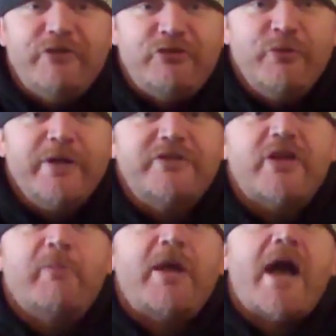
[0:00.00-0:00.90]
doing
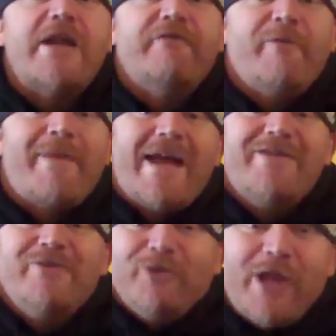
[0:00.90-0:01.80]
some kind of a
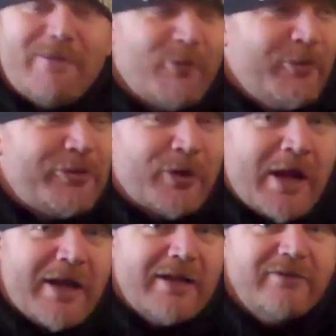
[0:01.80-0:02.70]
manual labor with your
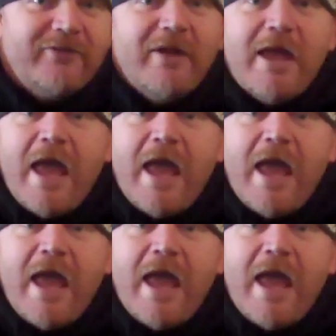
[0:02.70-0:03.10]
hands.